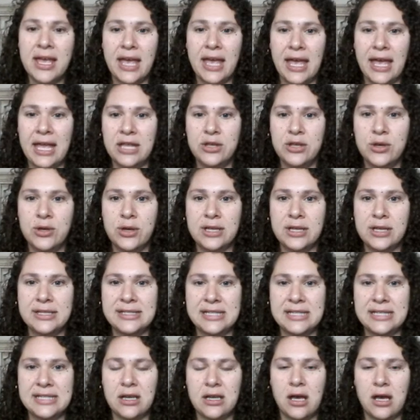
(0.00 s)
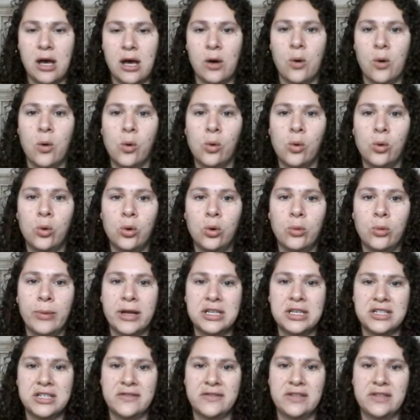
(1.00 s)
and you can see a whole
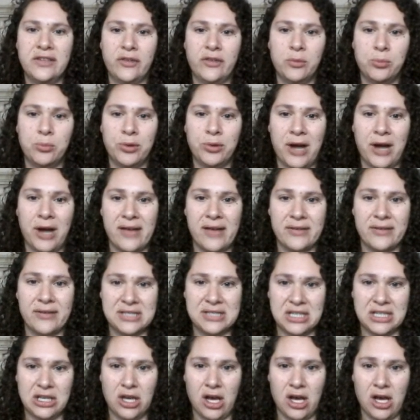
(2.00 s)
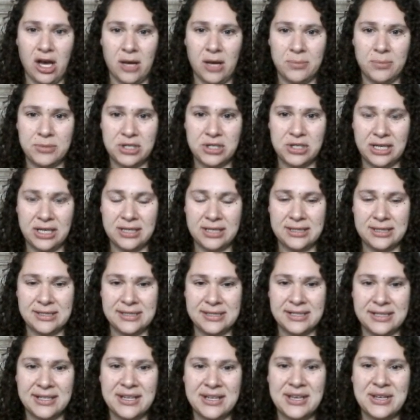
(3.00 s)
bunch of different privacy
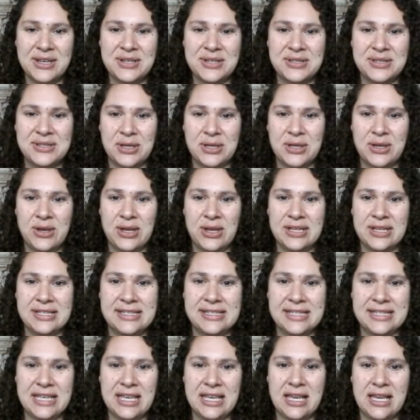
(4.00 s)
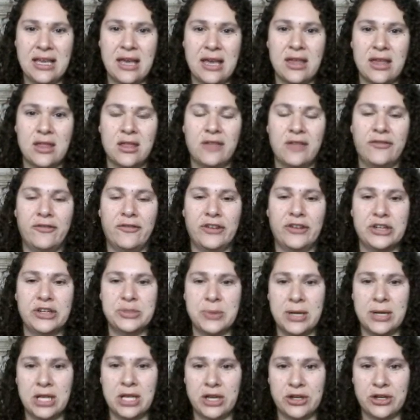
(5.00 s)
options. So you could see the first
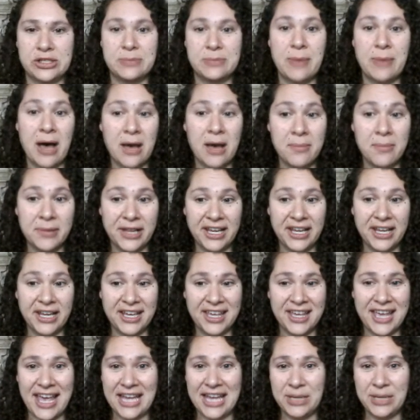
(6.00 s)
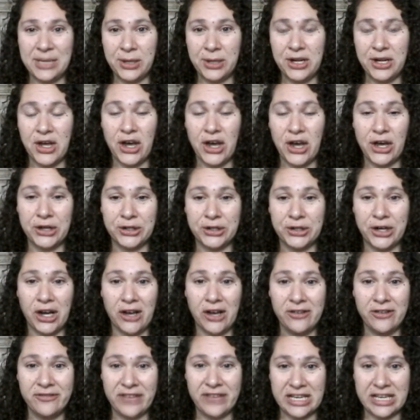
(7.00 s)
one here is public, anyone on or
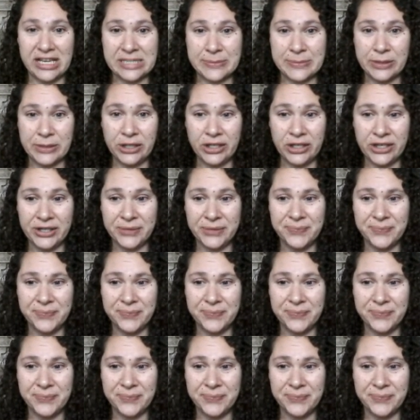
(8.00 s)
off Facebook,